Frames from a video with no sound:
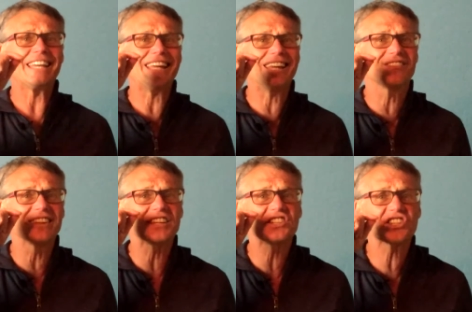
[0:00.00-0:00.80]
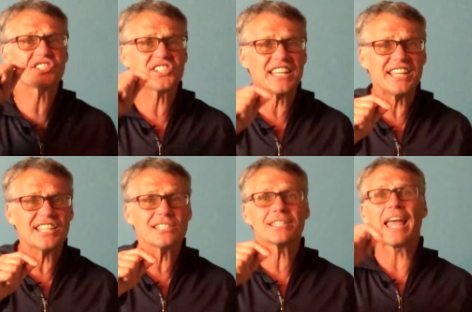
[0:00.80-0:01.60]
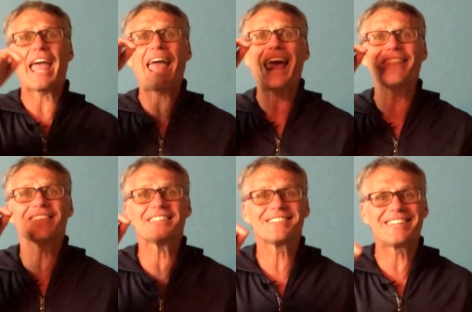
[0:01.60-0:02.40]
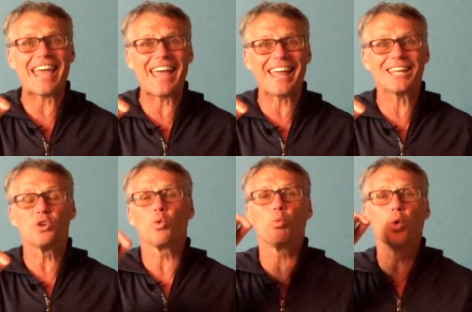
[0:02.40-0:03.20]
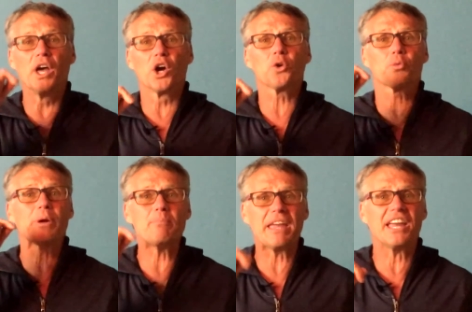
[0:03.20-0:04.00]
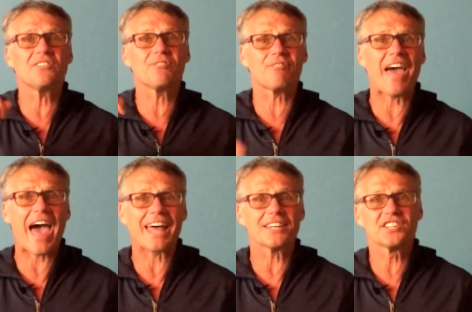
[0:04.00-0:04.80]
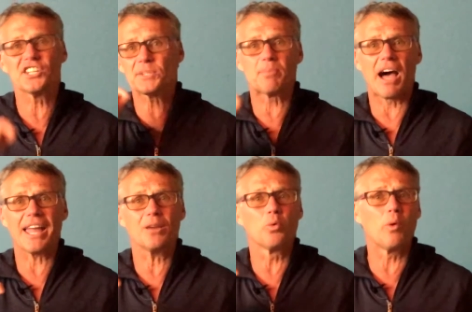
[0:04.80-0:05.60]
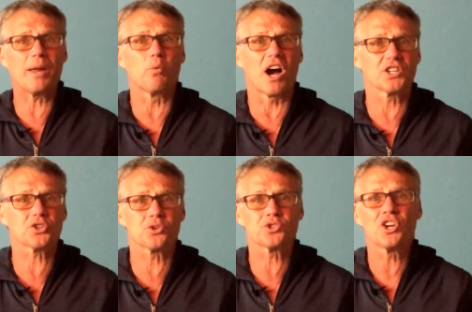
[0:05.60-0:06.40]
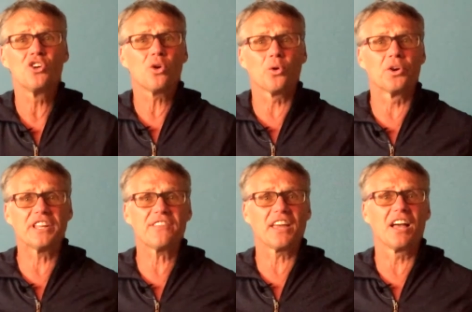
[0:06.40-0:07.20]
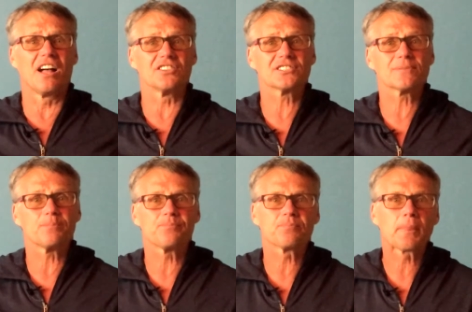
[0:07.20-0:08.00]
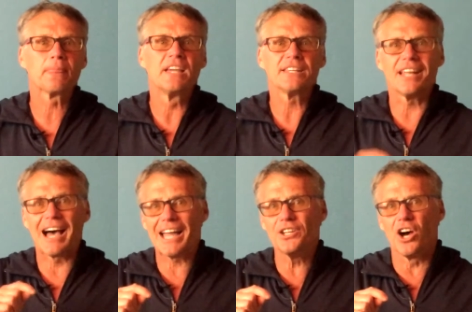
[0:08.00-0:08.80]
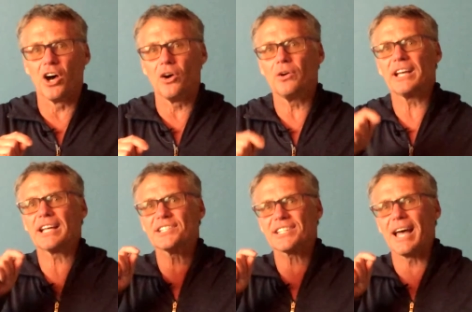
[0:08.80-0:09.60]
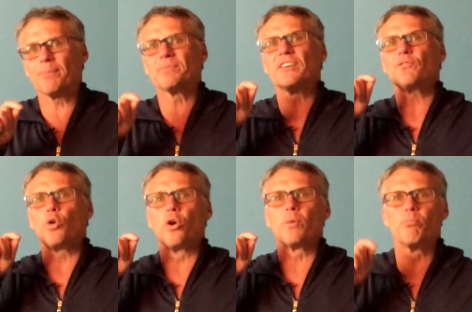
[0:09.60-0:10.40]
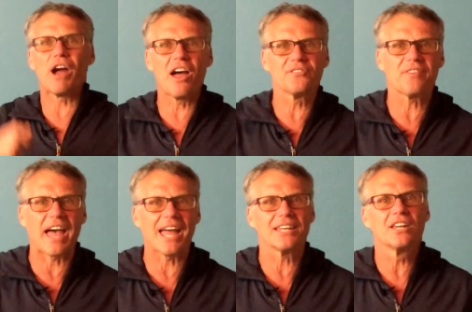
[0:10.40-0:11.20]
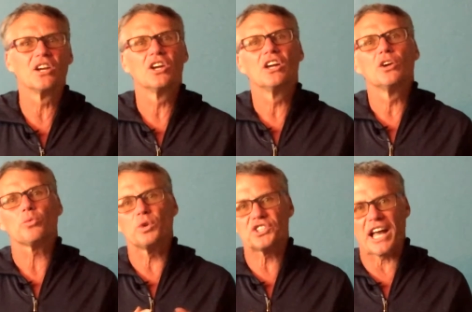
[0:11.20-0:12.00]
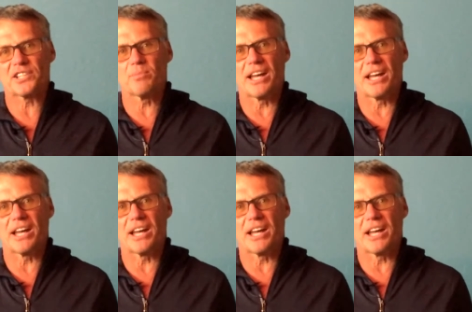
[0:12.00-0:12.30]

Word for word: even the diseased and the dead will remain fat despite Weight Watchers or anything else. Now I know, except for brown fat, which has